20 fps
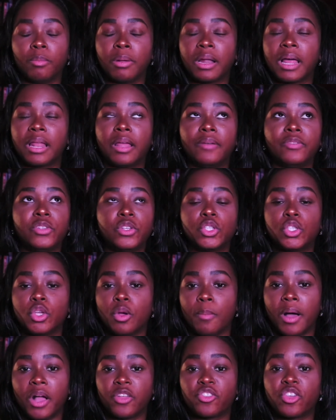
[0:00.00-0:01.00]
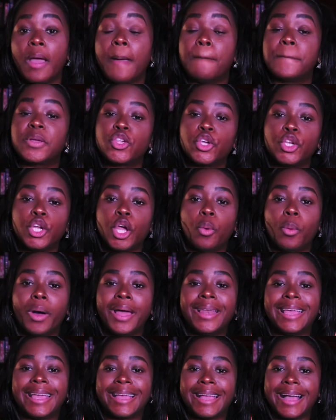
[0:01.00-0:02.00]
but I loved it so much. But you know
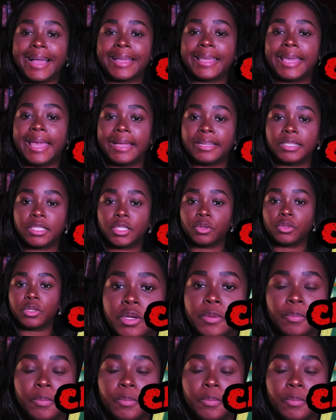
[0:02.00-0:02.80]
what? It got canceled.